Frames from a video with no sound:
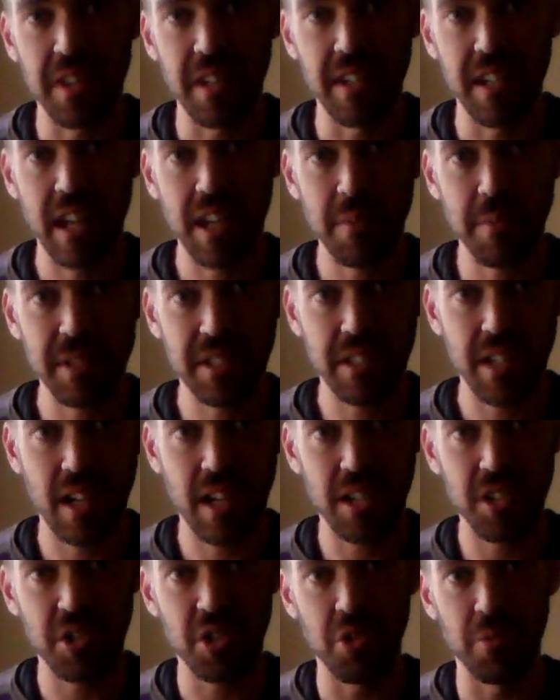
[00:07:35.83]
neck
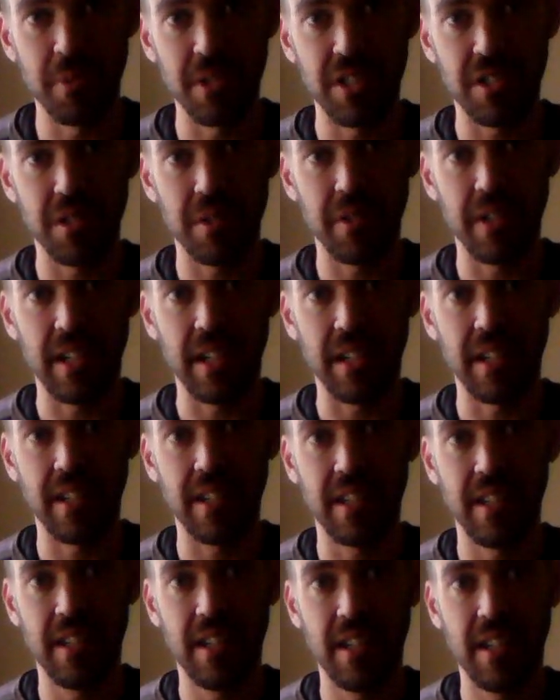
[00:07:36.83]
massage, you'll be doing
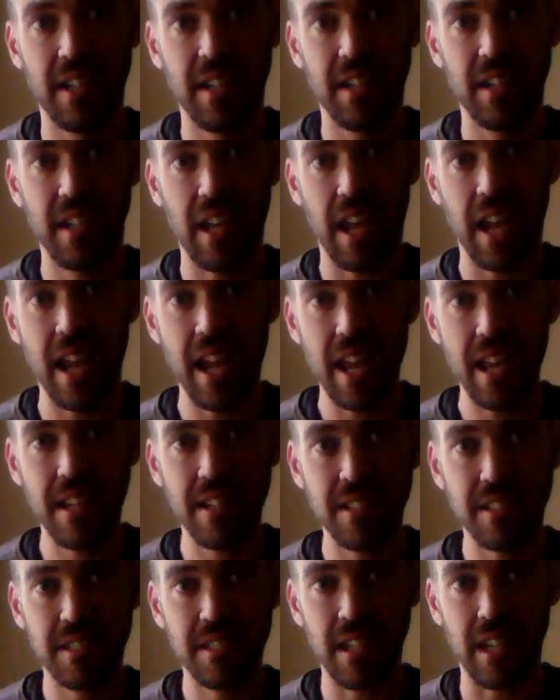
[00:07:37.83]

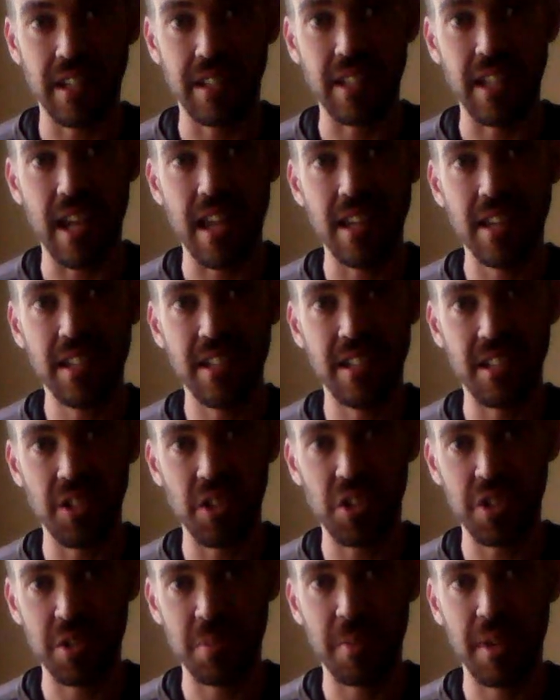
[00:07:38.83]
hands again,
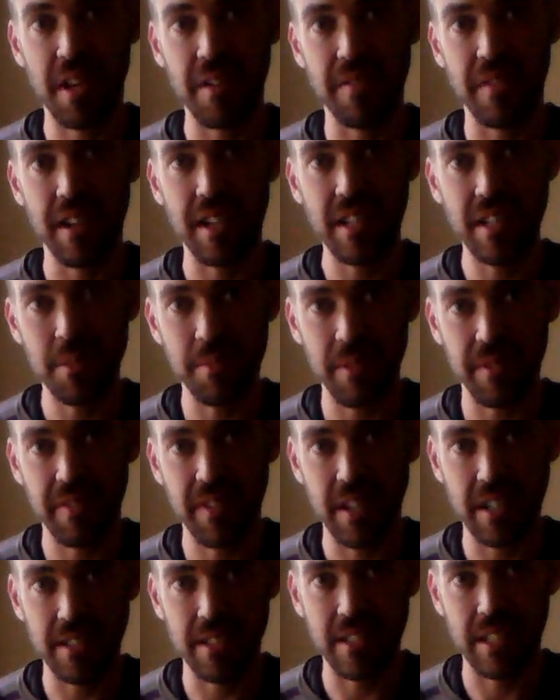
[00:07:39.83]
not splayed fingers, but
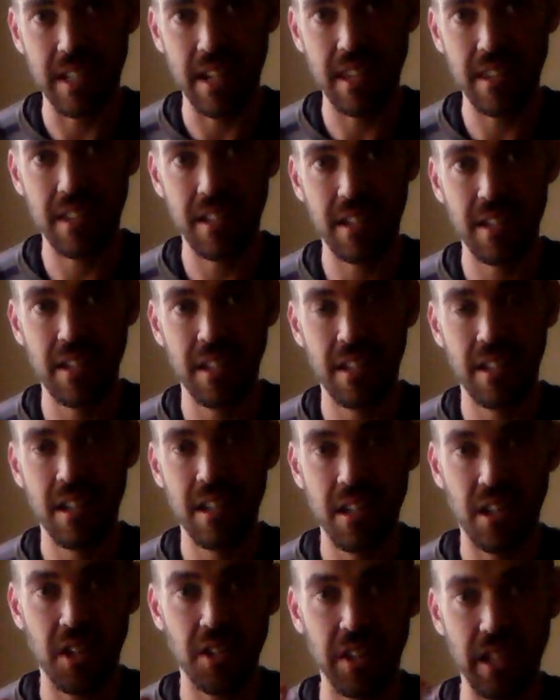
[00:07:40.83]
fingers together
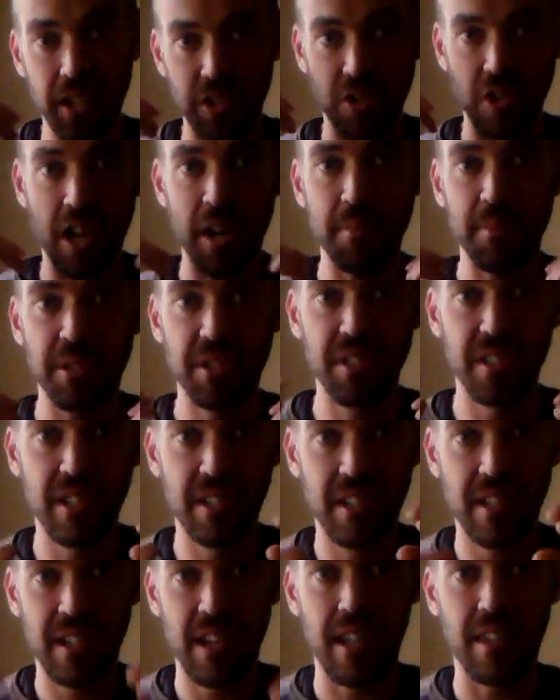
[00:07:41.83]
on their traps,
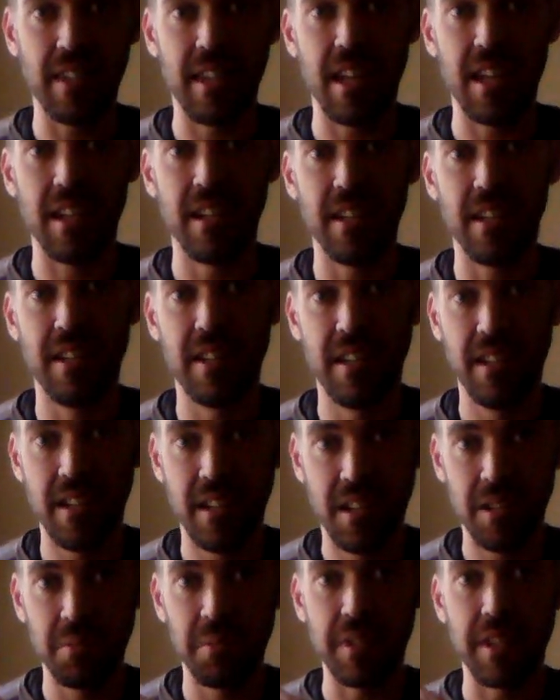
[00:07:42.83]
and then
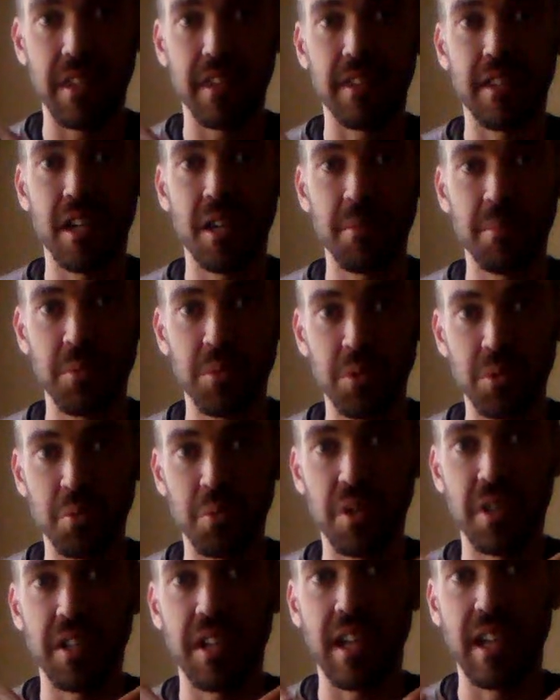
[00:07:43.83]
with the thumbs
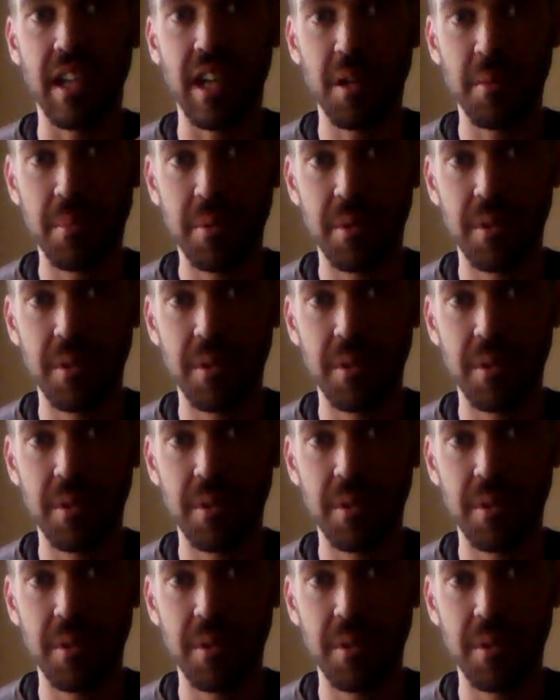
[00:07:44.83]
working up